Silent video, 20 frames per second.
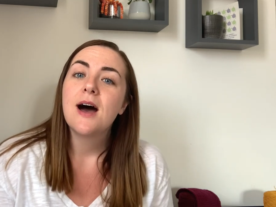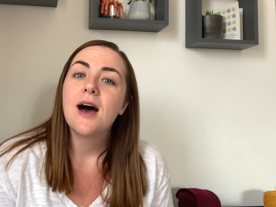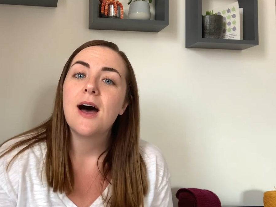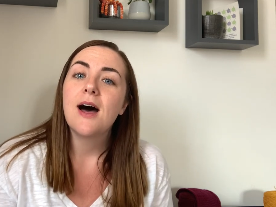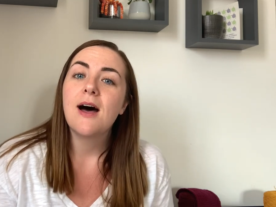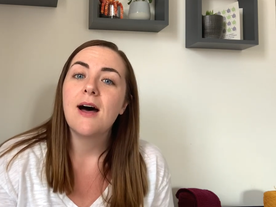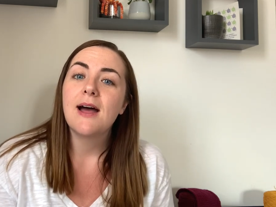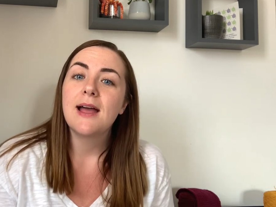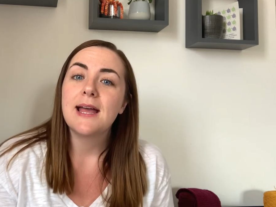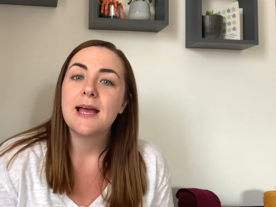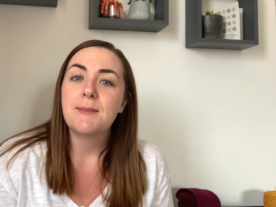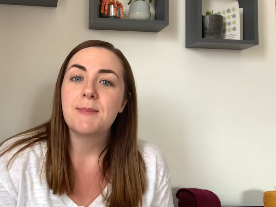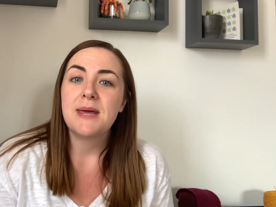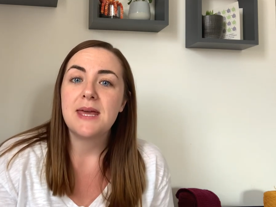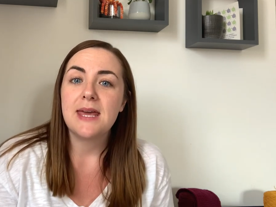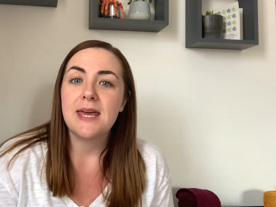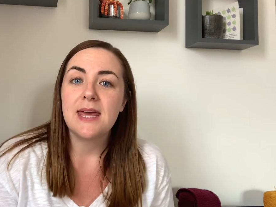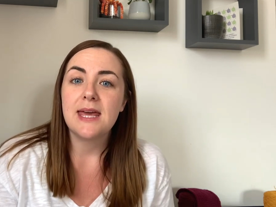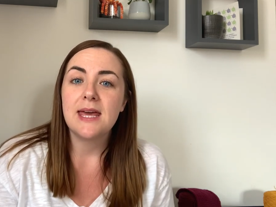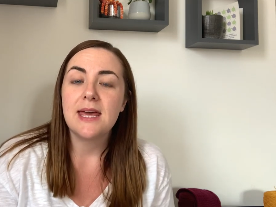I am
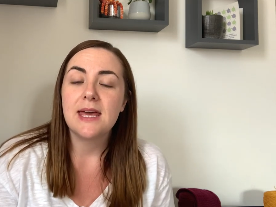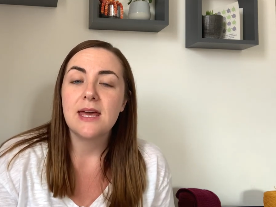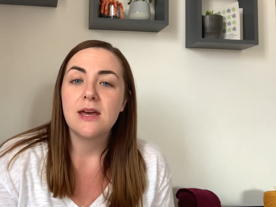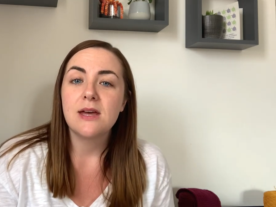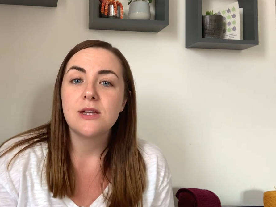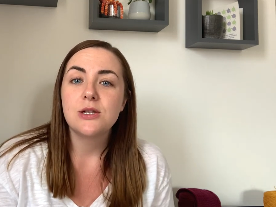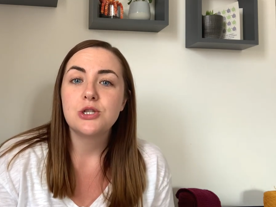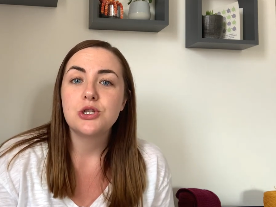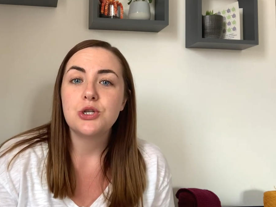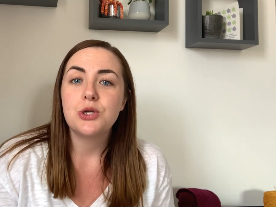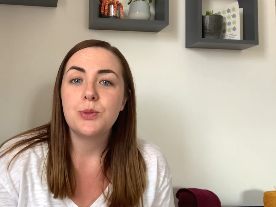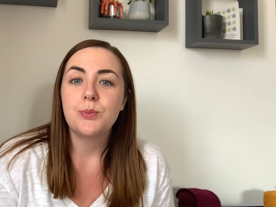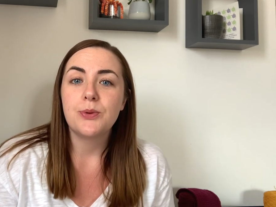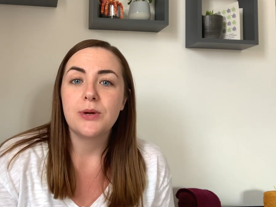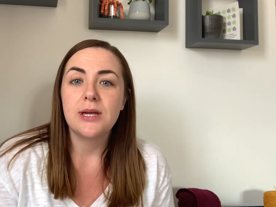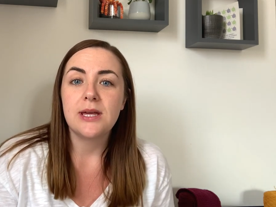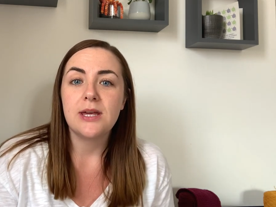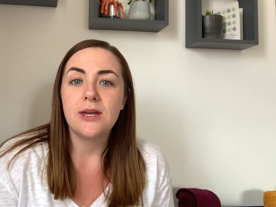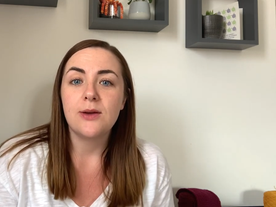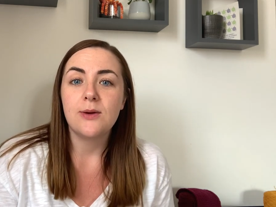here to bring
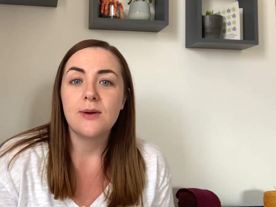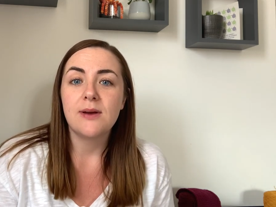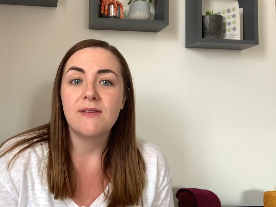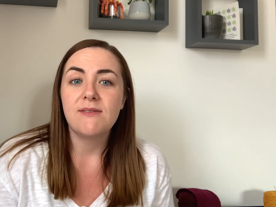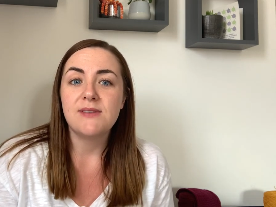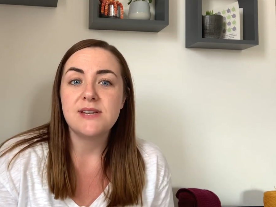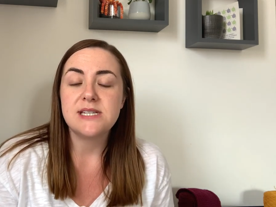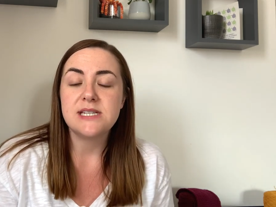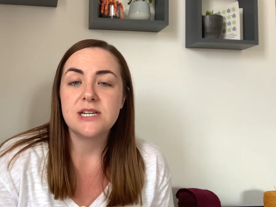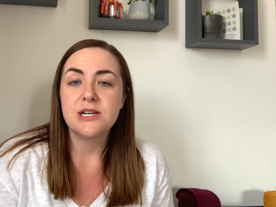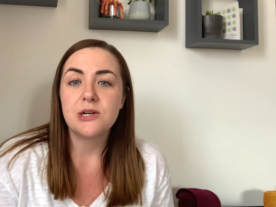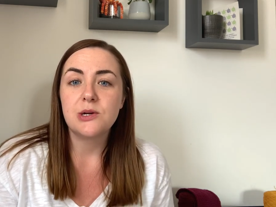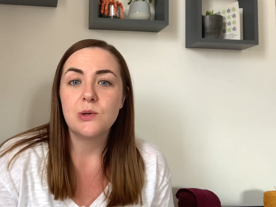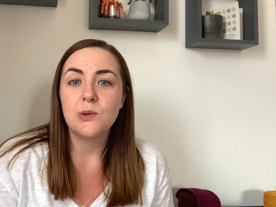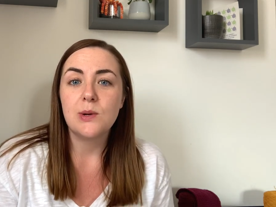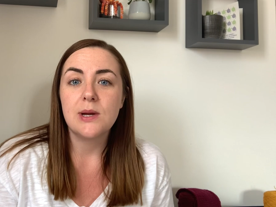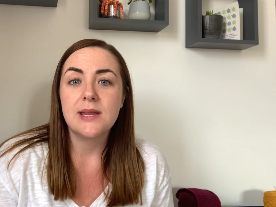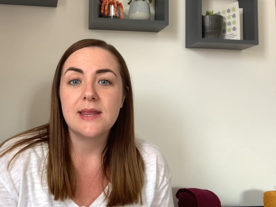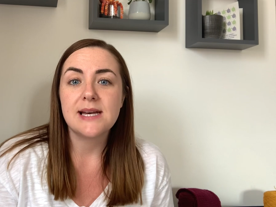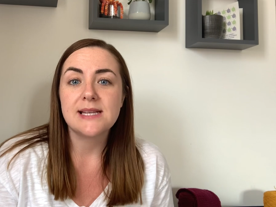you a video
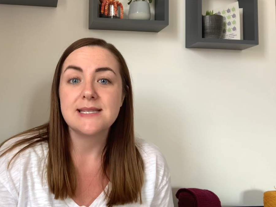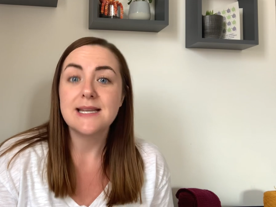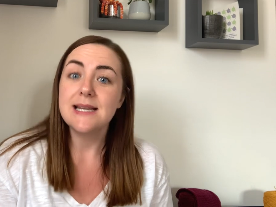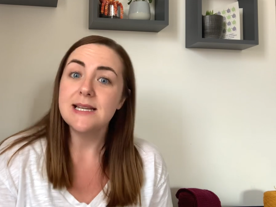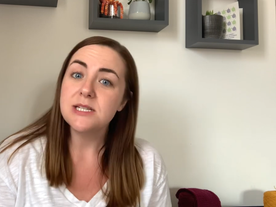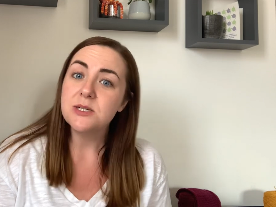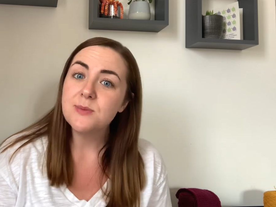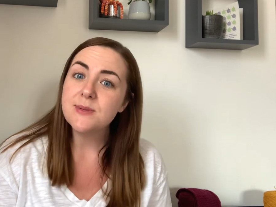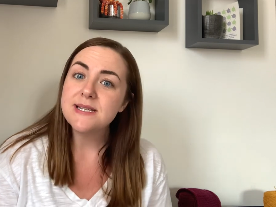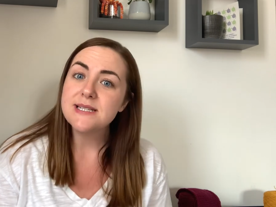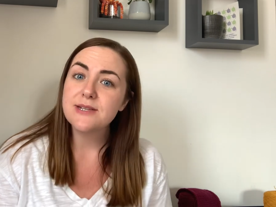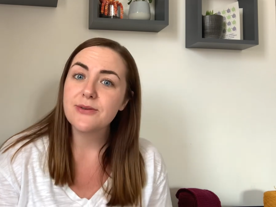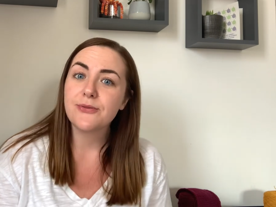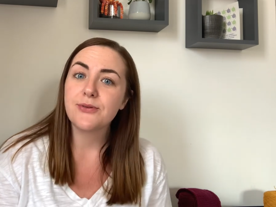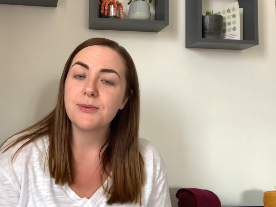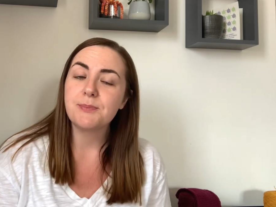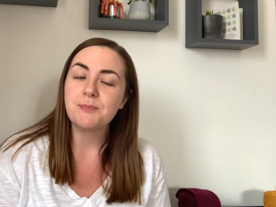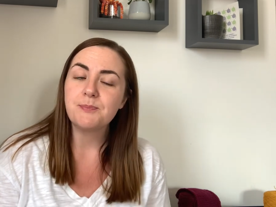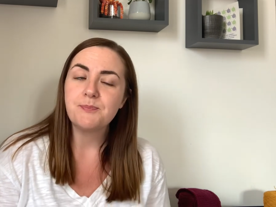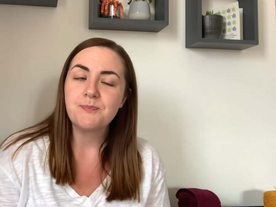that's a little bit
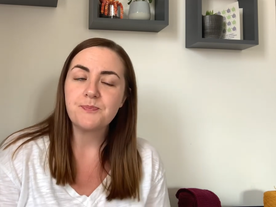different.